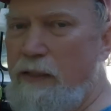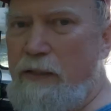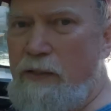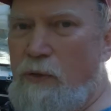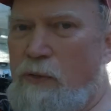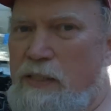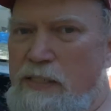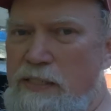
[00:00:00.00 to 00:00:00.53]
The
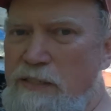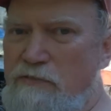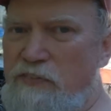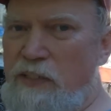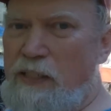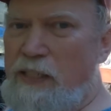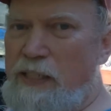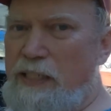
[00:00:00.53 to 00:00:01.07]
door doesn't
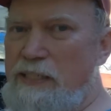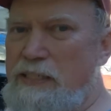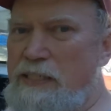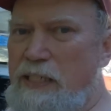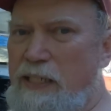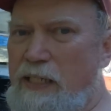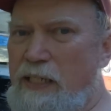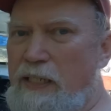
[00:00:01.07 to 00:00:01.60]
feel like it's
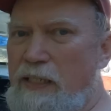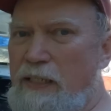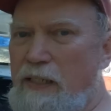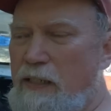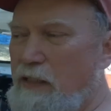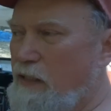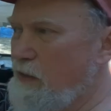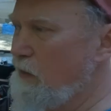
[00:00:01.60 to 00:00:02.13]

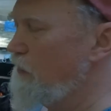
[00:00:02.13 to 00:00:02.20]
taking a